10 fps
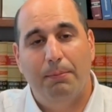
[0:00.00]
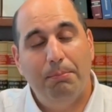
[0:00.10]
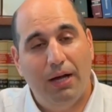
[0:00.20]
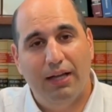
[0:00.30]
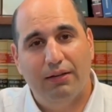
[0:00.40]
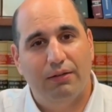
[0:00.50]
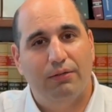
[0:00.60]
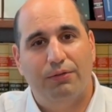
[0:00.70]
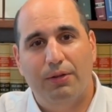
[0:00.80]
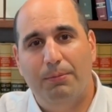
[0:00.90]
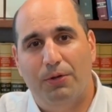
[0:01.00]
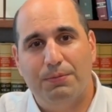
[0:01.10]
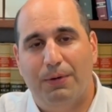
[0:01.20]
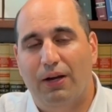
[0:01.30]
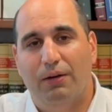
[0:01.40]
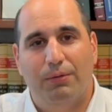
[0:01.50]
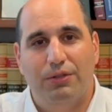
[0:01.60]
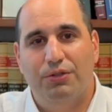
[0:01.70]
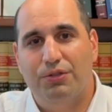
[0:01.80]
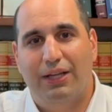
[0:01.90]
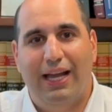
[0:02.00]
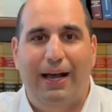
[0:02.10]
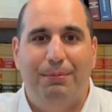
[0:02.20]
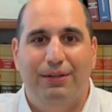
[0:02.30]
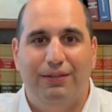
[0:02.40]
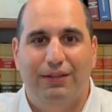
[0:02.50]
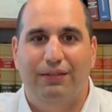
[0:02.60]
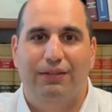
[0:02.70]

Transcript: But for the most part, what usually happens is